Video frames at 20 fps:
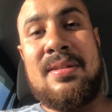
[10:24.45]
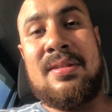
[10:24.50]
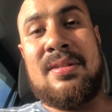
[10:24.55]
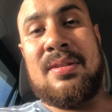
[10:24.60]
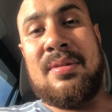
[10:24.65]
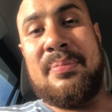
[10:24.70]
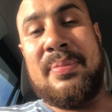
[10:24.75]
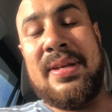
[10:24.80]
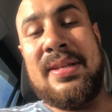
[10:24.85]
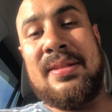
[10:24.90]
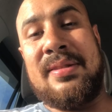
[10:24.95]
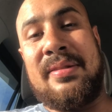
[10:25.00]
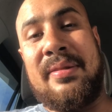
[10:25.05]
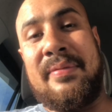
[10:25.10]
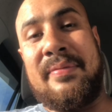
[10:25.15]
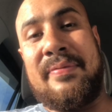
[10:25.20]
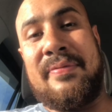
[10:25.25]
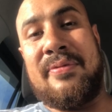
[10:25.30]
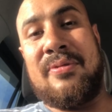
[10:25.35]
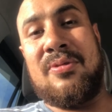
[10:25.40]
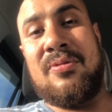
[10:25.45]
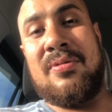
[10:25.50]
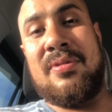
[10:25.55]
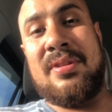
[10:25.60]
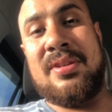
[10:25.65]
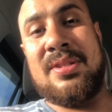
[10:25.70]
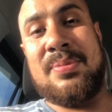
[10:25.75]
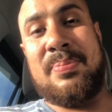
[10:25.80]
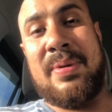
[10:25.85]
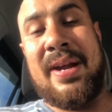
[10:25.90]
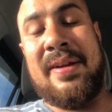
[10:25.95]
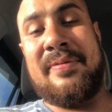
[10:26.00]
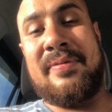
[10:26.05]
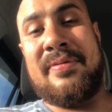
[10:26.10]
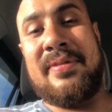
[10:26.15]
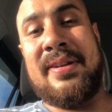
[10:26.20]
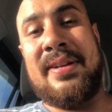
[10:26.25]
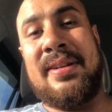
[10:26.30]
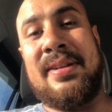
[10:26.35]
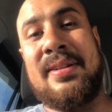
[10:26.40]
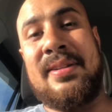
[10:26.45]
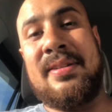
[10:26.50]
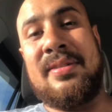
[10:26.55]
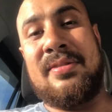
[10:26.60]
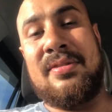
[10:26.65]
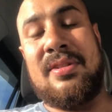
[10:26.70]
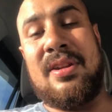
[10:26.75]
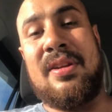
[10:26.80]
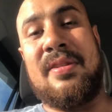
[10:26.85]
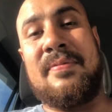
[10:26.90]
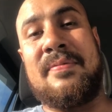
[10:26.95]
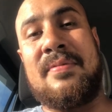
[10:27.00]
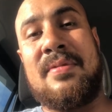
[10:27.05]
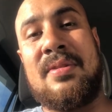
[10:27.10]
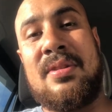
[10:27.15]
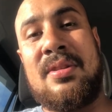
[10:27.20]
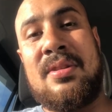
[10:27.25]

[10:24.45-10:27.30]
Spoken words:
commend him for his bravery, you know,